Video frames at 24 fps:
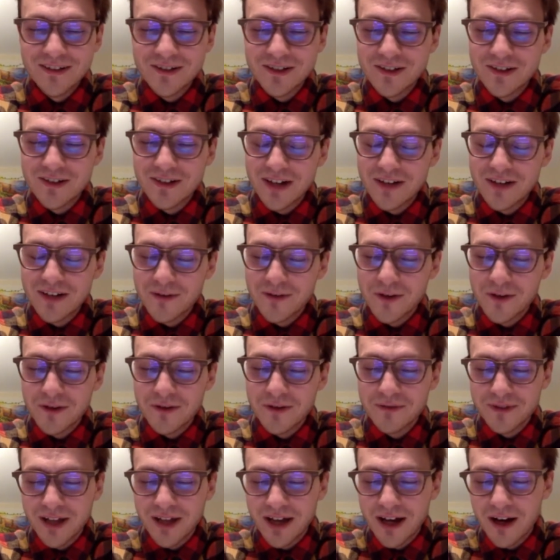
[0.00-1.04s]
you know, she would
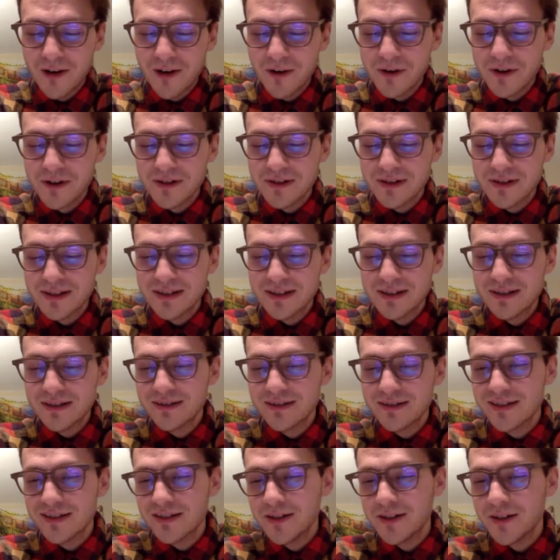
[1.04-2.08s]
have all the flowers
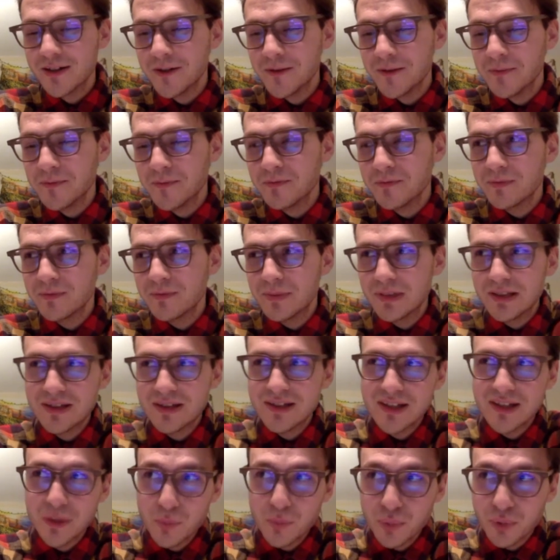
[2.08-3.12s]
and some
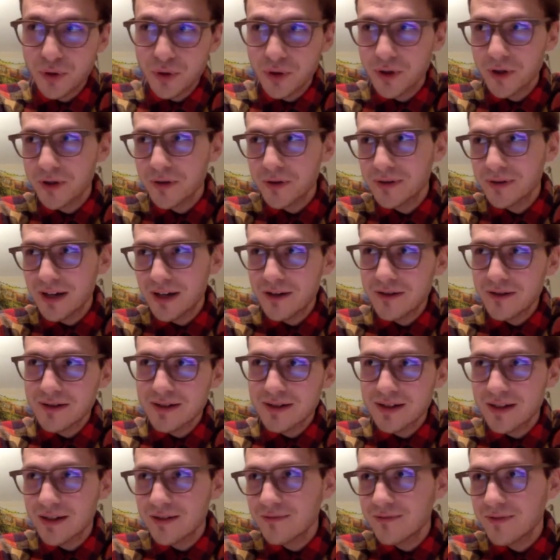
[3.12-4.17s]

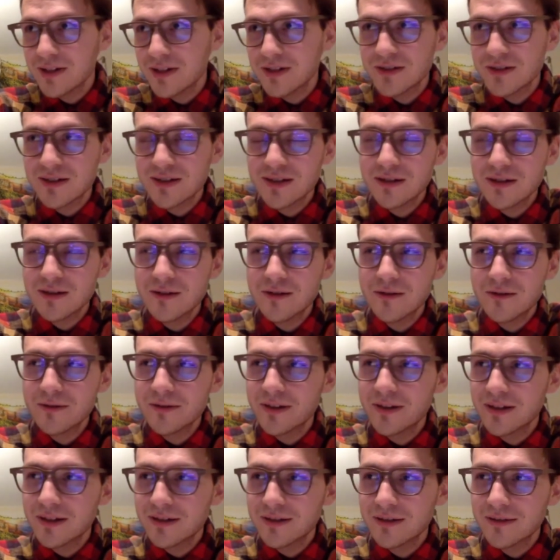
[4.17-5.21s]
simpler, I'll say, veggies to
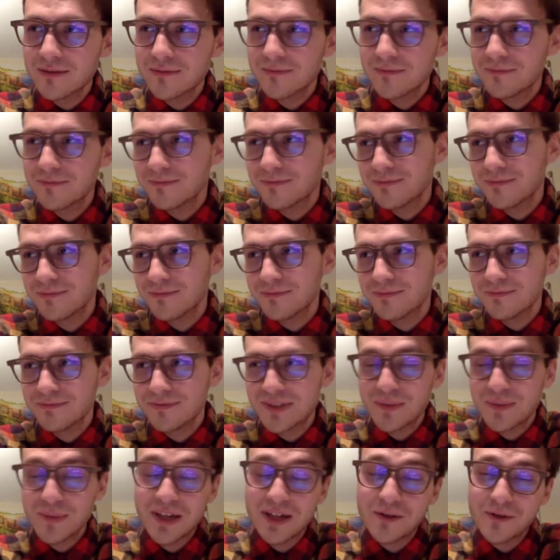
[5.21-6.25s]
do. Like
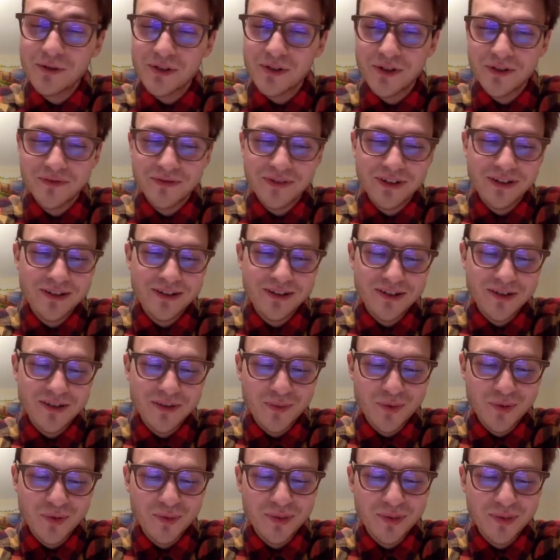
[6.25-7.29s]
tomatoes aren't
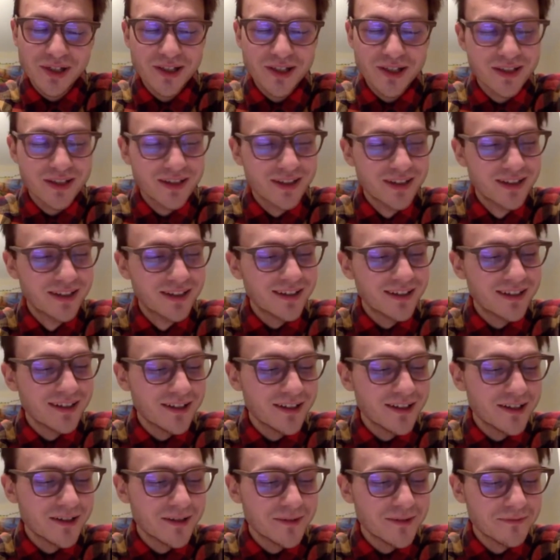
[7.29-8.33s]
very simple, but,
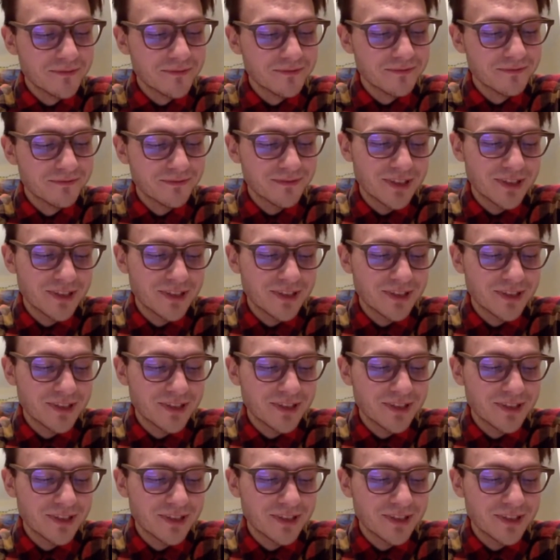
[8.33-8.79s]
you